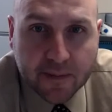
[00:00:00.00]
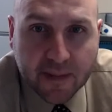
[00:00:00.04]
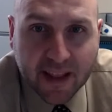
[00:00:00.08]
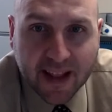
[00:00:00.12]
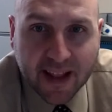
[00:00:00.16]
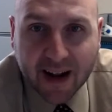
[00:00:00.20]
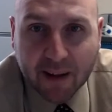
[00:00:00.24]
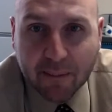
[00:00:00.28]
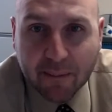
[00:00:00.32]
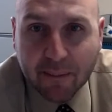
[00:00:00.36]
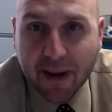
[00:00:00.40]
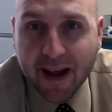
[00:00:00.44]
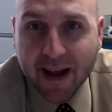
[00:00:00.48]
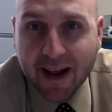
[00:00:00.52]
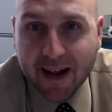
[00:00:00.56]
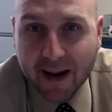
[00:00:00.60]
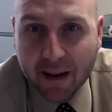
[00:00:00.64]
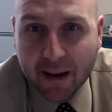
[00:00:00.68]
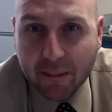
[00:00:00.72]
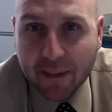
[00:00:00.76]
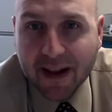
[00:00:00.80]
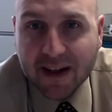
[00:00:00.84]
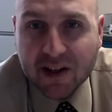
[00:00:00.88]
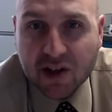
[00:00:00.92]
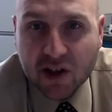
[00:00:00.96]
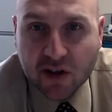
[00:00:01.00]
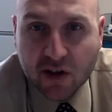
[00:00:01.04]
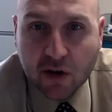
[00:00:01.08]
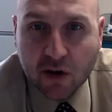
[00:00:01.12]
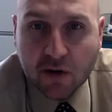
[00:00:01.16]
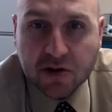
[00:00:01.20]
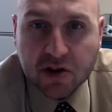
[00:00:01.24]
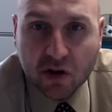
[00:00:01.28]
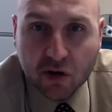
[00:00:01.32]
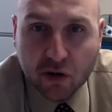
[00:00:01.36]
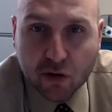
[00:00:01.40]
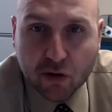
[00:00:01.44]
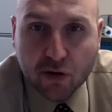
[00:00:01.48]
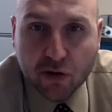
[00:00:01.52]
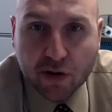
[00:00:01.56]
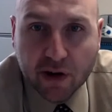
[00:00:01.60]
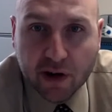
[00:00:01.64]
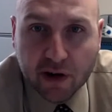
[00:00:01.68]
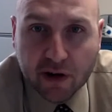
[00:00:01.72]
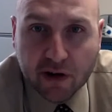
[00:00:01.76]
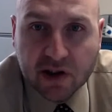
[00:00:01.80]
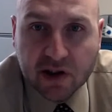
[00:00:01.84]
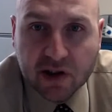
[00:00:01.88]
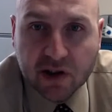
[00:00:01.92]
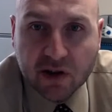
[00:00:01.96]
And I mentioned those
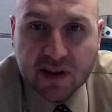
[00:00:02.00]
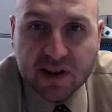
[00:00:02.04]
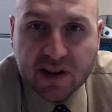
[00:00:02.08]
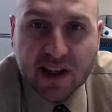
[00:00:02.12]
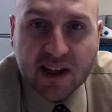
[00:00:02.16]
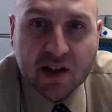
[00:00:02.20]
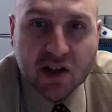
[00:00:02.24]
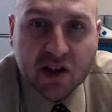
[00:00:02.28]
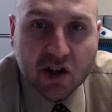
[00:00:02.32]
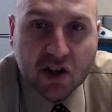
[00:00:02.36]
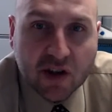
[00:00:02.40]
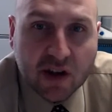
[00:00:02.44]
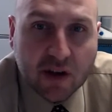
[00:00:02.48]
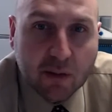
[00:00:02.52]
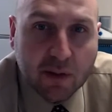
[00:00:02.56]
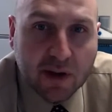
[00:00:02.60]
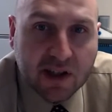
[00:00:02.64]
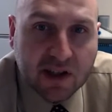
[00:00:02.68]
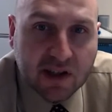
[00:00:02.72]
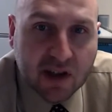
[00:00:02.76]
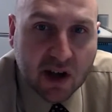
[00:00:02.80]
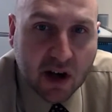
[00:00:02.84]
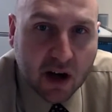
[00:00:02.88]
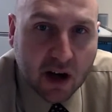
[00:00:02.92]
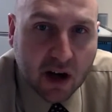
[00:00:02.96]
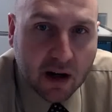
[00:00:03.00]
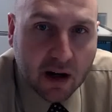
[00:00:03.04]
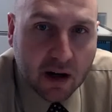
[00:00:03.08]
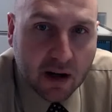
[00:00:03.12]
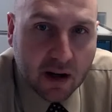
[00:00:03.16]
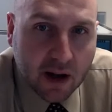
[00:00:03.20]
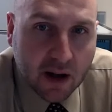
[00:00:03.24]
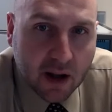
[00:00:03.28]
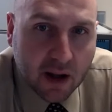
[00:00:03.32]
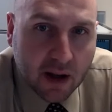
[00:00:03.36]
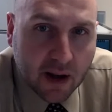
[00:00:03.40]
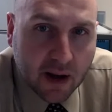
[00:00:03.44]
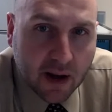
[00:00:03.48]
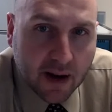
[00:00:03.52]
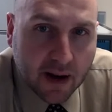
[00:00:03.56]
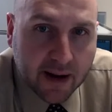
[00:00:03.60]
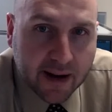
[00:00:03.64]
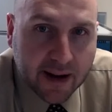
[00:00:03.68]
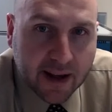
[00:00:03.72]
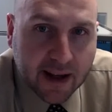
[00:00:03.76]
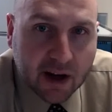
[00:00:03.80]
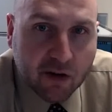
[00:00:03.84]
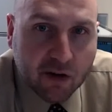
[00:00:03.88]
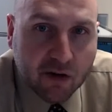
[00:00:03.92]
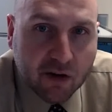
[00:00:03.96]
earlier. So essentially we saw
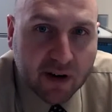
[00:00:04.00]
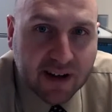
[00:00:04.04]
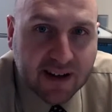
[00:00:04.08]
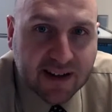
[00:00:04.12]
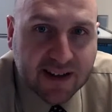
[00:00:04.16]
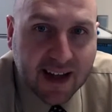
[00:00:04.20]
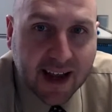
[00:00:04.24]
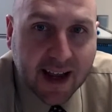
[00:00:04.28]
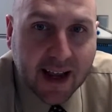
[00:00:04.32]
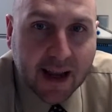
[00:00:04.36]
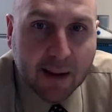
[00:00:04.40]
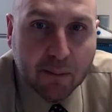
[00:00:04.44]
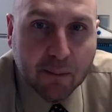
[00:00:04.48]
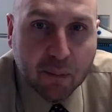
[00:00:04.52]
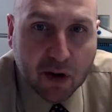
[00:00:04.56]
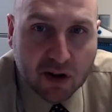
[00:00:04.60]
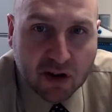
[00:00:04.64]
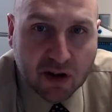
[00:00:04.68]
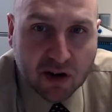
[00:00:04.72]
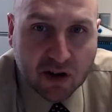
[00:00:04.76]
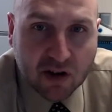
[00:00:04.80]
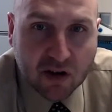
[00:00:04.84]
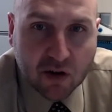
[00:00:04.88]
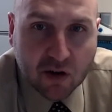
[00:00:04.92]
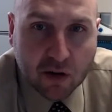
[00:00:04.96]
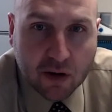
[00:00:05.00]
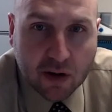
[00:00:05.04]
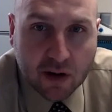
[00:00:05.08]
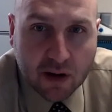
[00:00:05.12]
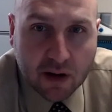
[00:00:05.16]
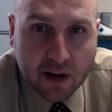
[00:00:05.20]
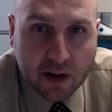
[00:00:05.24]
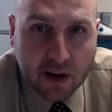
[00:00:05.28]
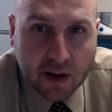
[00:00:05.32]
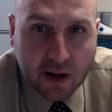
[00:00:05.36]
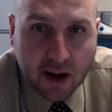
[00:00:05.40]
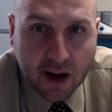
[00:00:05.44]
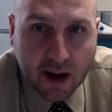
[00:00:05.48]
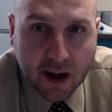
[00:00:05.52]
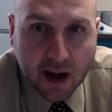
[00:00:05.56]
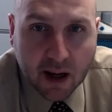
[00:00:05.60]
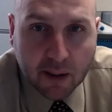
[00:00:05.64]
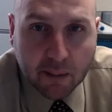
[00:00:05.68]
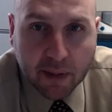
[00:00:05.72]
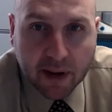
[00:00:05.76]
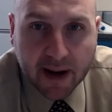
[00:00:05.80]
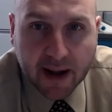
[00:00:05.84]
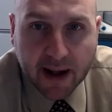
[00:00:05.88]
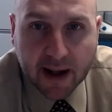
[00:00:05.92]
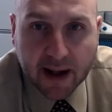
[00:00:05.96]
increased amplitude,
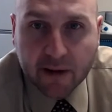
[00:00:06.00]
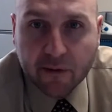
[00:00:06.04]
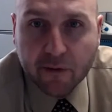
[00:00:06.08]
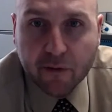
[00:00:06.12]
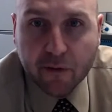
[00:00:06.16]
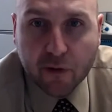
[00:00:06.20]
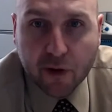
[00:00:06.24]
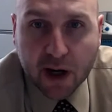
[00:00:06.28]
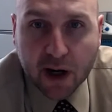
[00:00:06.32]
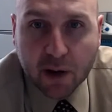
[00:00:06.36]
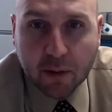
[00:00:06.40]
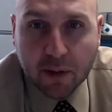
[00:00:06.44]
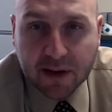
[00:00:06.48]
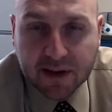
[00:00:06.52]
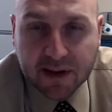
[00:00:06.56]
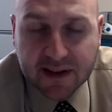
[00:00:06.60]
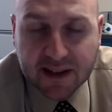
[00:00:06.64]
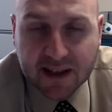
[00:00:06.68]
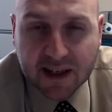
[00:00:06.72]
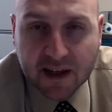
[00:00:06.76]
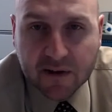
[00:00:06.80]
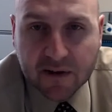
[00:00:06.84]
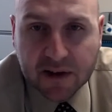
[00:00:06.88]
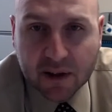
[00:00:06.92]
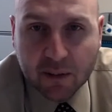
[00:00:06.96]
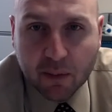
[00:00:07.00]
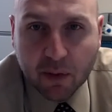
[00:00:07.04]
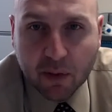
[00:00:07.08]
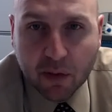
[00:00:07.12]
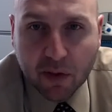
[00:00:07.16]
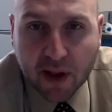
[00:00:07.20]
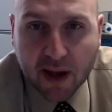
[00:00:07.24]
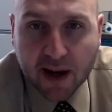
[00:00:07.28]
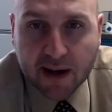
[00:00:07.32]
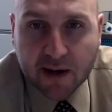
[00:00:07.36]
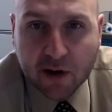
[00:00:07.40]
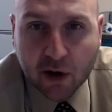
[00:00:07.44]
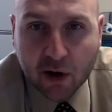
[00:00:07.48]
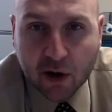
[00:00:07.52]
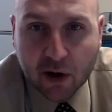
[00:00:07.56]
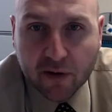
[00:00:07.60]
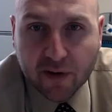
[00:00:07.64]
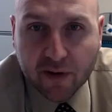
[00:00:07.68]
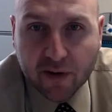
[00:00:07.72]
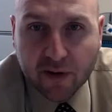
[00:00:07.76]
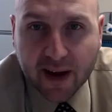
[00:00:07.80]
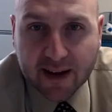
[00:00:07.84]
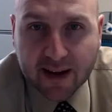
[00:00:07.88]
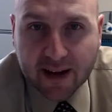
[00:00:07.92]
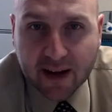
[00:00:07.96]
but not frequency of sympathetic nerve
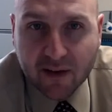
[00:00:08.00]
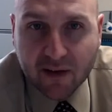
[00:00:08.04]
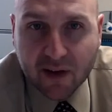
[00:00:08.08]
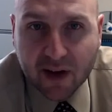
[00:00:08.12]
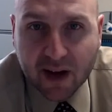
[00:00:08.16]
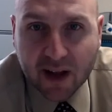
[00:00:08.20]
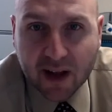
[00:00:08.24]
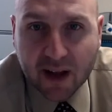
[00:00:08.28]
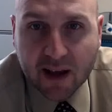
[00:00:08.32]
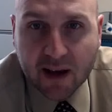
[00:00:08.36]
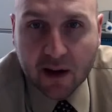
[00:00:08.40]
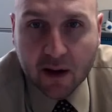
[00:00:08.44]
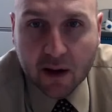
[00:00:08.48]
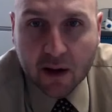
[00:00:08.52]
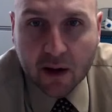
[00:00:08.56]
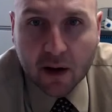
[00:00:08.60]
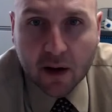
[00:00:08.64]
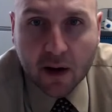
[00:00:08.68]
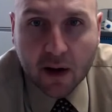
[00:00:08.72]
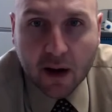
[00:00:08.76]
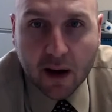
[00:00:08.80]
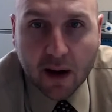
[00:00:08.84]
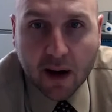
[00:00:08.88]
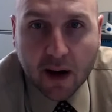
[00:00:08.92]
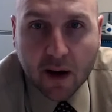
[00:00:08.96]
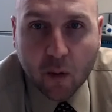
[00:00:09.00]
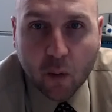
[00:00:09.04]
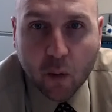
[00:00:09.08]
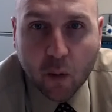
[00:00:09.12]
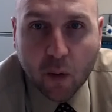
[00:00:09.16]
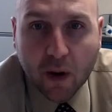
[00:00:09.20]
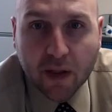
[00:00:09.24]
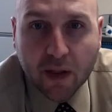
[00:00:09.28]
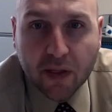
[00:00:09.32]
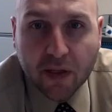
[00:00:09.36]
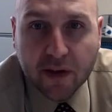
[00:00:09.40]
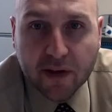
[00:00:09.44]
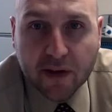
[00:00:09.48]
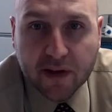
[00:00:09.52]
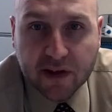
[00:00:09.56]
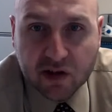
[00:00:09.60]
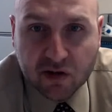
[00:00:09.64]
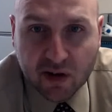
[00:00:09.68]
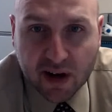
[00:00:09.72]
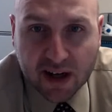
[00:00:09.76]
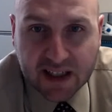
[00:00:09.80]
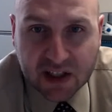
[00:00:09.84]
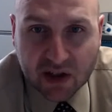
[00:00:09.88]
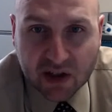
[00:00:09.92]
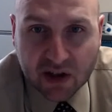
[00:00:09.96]
activity with the
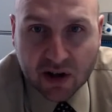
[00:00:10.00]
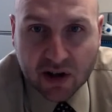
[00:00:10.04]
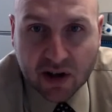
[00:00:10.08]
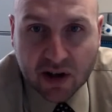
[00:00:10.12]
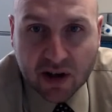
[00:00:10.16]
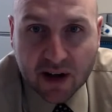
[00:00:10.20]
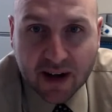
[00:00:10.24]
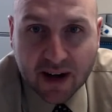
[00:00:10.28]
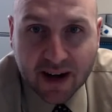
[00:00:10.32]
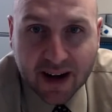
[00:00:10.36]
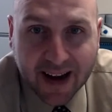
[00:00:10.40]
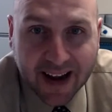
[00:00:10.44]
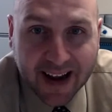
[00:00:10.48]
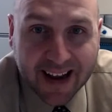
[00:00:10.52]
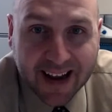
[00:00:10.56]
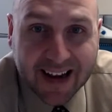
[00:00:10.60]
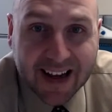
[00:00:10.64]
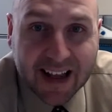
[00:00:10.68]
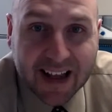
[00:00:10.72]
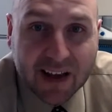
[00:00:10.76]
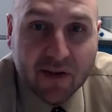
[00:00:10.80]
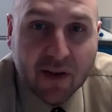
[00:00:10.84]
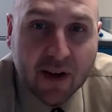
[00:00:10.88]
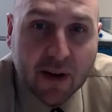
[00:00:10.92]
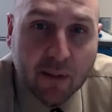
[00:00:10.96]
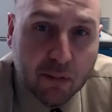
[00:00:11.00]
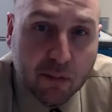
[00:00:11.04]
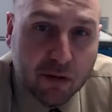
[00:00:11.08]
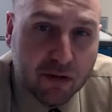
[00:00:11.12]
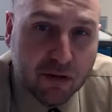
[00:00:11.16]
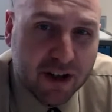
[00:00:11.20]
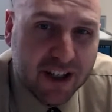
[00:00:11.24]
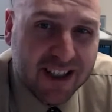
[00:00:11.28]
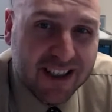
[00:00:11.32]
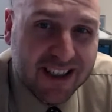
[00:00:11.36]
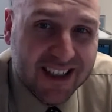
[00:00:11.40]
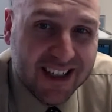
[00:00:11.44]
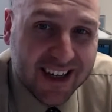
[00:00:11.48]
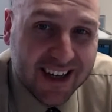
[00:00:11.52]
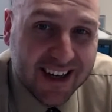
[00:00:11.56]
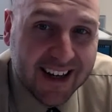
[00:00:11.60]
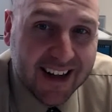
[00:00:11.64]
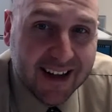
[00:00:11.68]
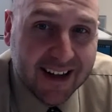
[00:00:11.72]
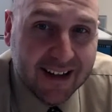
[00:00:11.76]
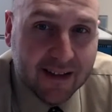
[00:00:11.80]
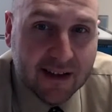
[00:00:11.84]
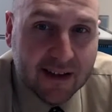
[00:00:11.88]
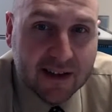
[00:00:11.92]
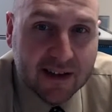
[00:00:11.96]
stressor, and even
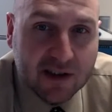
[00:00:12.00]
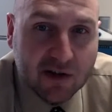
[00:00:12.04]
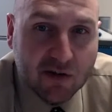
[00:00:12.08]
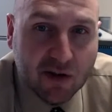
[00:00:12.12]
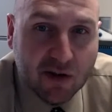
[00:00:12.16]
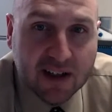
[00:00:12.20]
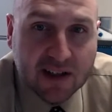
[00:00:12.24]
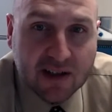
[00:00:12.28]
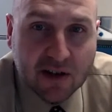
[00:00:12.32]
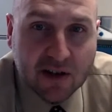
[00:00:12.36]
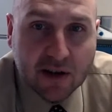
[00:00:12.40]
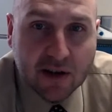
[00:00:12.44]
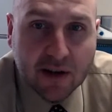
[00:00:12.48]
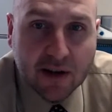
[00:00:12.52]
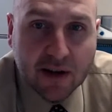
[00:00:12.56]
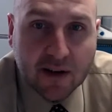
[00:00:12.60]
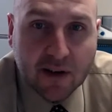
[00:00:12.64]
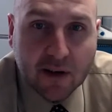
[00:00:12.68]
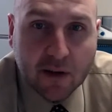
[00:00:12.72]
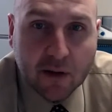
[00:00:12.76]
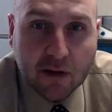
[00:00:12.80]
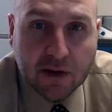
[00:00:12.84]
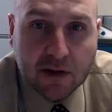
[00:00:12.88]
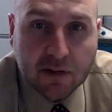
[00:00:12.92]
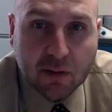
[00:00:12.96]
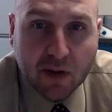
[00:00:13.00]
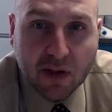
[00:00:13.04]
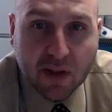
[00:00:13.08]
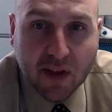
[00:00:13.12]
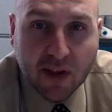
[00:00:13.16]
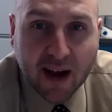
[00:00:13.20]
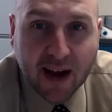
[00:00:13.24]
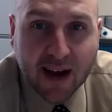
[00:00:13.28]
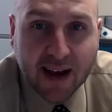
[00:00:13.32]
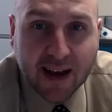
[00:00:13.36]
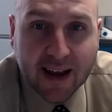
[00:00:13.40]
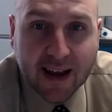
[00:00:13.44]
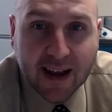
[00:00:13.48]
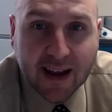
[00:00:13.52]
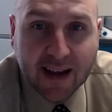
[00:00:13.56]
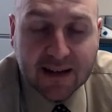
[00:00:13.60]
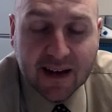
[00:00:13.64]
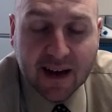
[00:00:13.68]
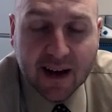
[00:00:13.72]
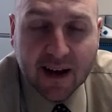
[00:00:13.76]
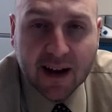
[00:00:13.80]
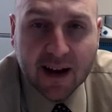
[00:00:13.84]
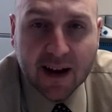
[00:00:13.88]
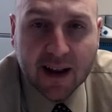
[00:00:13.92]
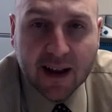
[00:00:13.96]
preceding the stressor in those with high
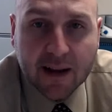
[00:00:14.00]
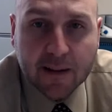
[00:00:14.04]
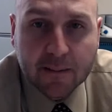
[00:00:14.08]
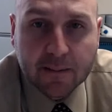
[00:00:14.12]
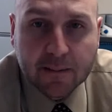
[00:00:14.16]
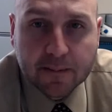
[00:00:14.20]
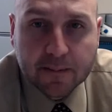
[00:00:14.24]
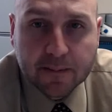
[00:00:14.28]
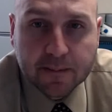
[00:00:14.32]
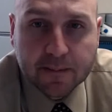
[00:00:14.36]
anxiety.